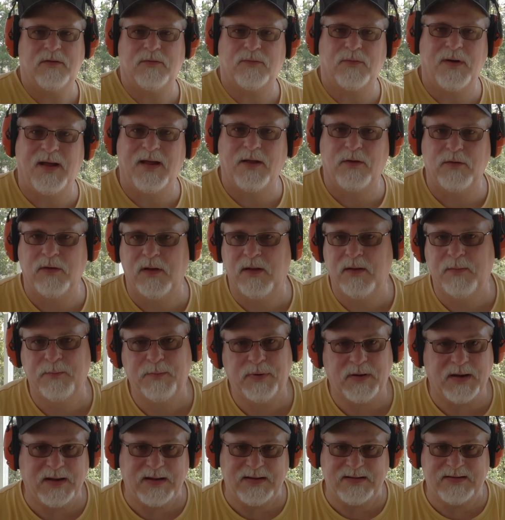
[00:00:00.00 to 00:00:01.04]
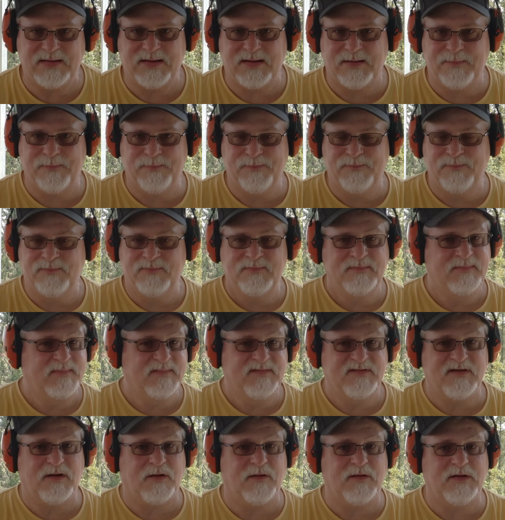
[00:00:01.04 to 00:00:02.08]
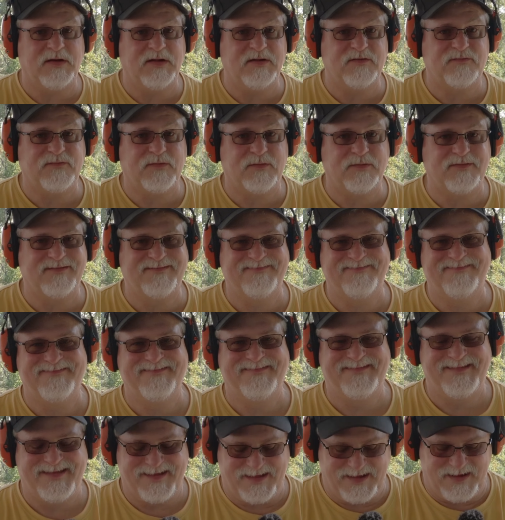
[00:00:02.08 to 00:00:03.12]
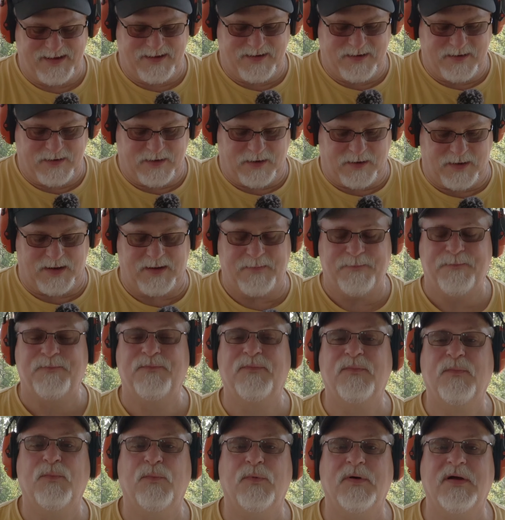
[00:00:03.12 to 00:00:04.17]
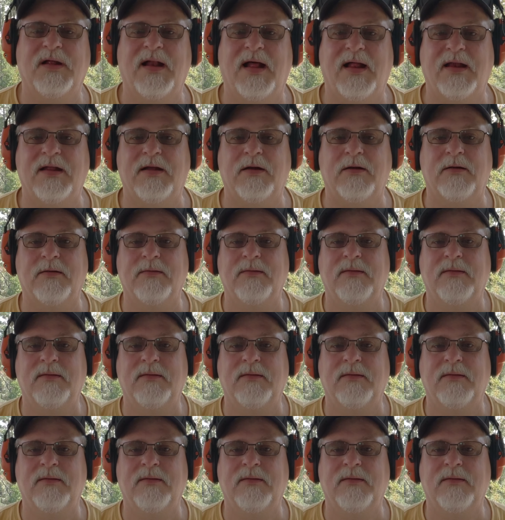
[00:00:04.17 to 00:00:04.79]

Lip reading: round plate. That's all it is, folks. All right, we'll get out of here.